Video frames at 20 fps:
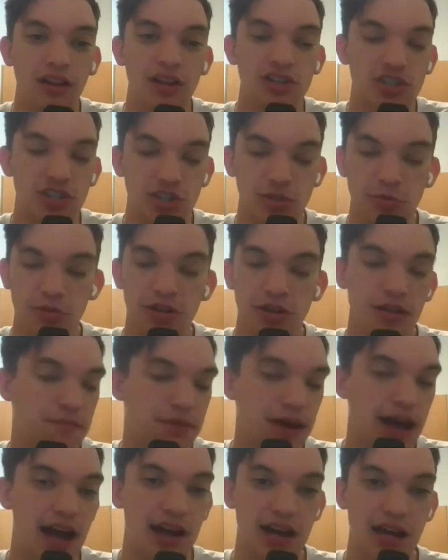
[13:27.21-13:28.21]
this is where the
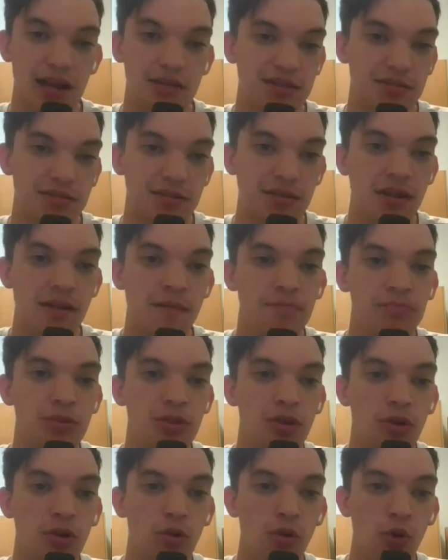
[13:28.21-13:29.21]
bad names come in,
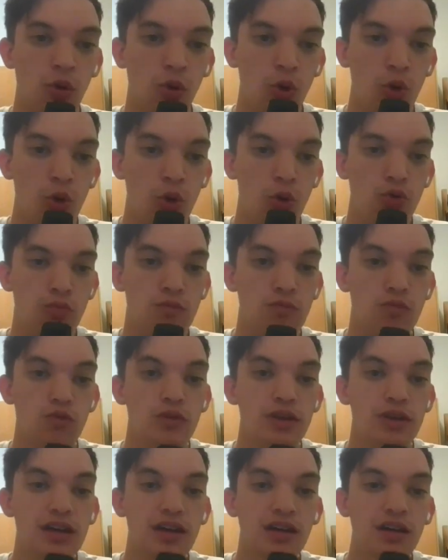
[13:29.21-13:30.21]

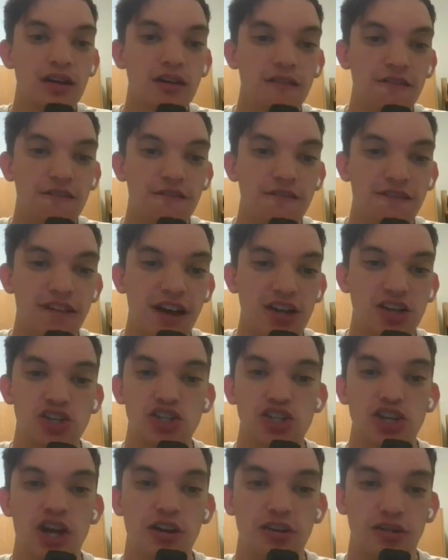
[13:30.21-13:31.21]
Olumuyiwa
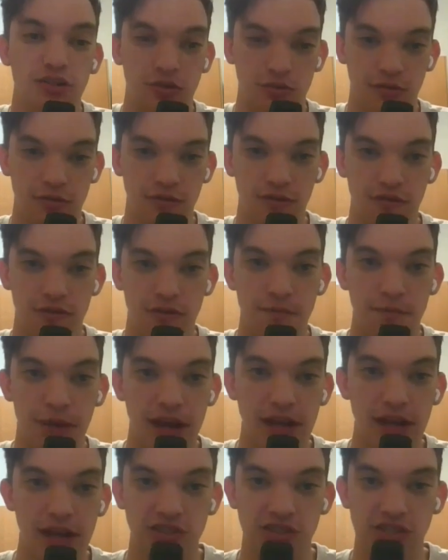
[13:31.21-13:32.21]
Fashanu from
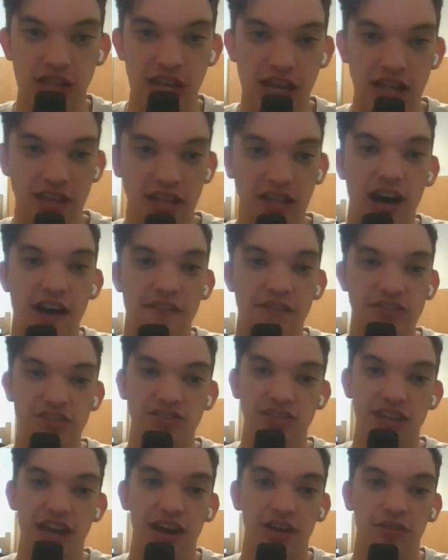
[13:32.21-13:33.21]
Penn State, the
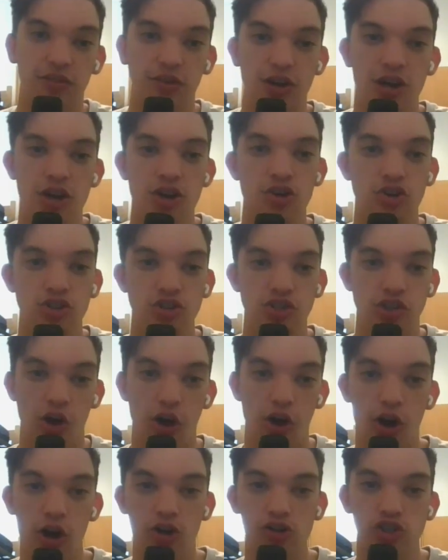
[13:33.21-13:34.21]
offensive tackle.
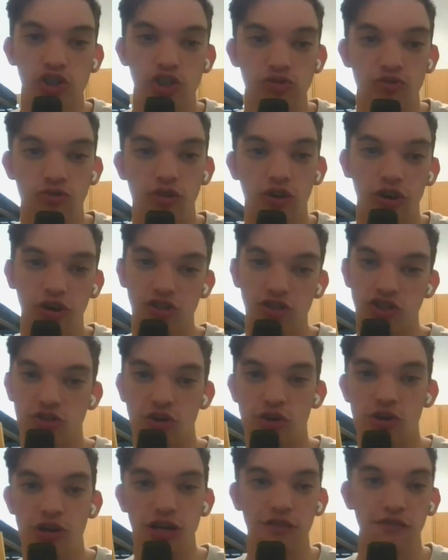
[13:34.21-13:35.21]
Tall, strong,
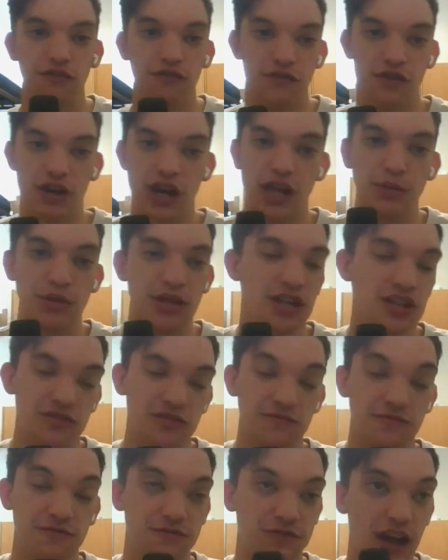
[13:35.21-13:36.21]
sturdy frame.
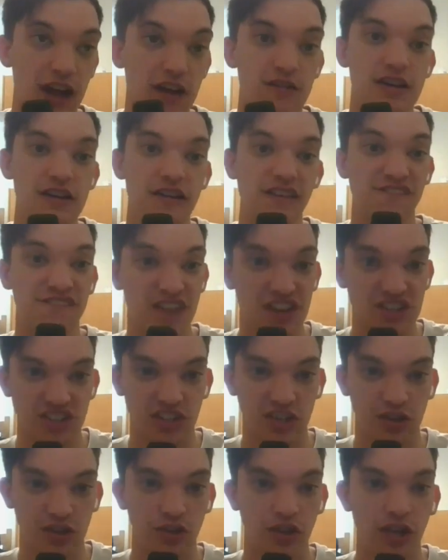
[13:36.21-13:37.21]
He's very
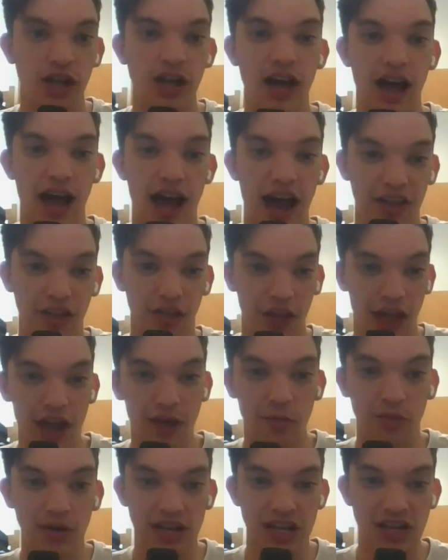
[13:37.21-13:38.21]
physical. I
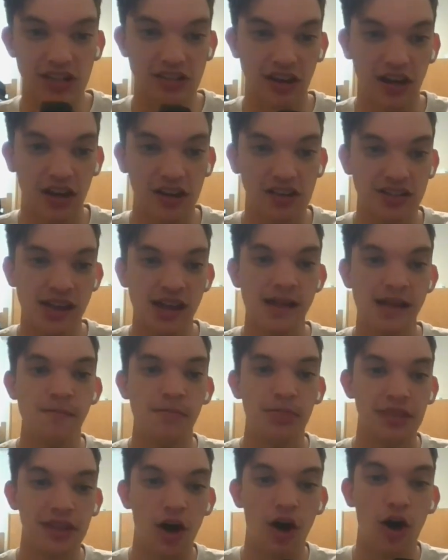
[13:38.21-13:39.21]
like what he does.
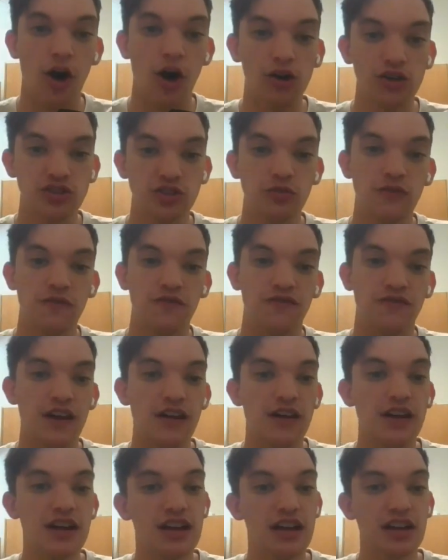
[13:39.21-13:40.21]
Also,
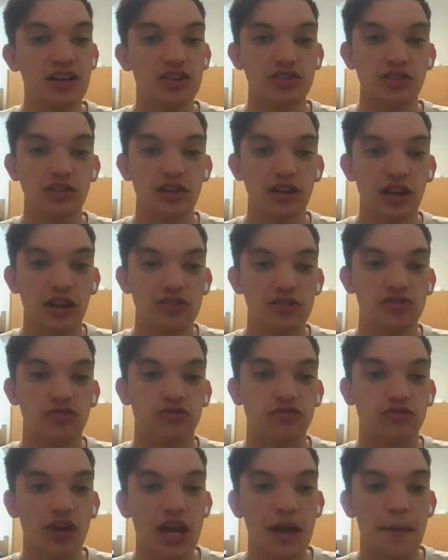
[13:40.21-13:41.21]
his
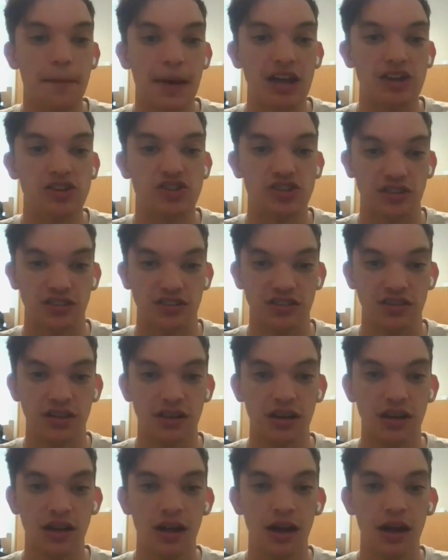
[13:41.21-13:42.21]
great
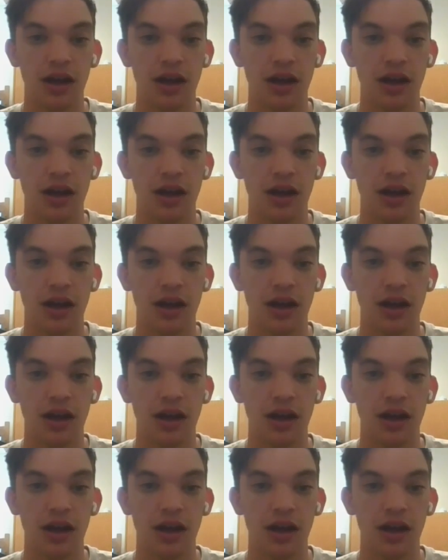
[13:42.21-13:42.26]
patience.